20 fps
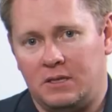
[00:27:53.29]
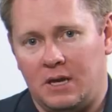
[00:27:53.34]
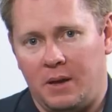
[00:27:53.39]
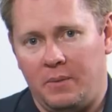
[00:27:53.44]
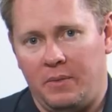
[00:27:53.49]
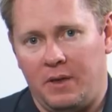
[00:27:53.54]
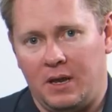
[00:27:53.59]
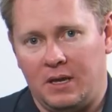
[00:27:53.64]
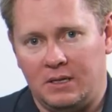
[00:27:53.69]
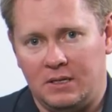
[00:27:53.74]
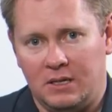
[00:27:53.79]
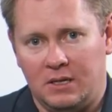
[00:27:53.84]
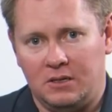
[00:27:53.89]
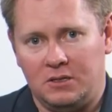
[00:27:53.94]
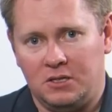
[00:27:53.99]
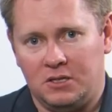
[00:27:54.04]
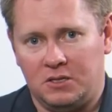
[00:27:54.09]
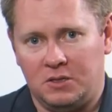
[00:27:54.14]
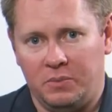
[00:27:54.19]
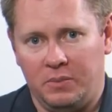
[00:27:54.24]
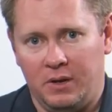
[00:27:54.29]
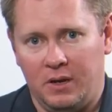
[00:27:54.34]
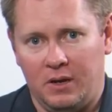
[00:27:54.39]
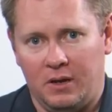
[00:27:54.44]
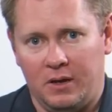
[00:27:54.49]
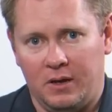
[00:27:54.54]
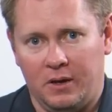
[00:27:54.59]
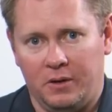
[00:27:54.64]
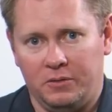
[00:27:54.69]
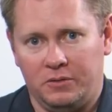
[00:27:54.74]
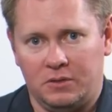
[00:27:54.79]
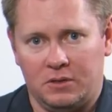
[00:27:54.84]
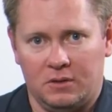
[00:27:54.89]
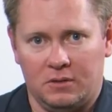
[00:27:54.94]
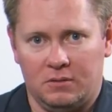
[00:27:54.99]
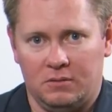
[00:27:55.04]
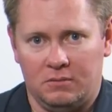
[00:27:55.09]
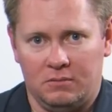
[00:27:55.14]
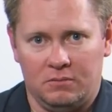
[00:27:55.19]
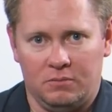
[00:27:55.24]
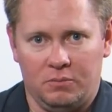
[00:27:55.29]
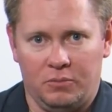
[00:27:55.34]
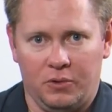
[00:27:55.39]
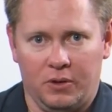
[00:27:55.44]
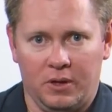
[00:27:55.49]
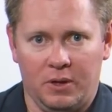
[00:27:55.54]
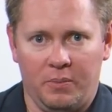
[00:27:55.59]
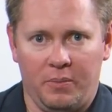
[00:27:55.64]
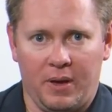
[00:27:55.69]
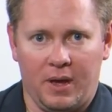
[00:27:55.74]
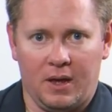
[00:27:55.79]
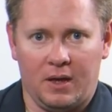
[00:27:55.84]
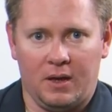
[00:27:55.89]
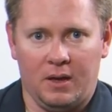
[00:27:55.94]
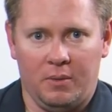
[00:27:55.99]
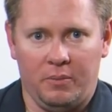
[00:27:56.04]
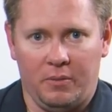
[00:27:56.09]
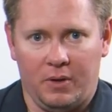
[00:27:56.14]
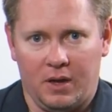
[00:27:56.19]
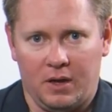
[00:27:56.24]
time that I did just a minute ago to bring it back up,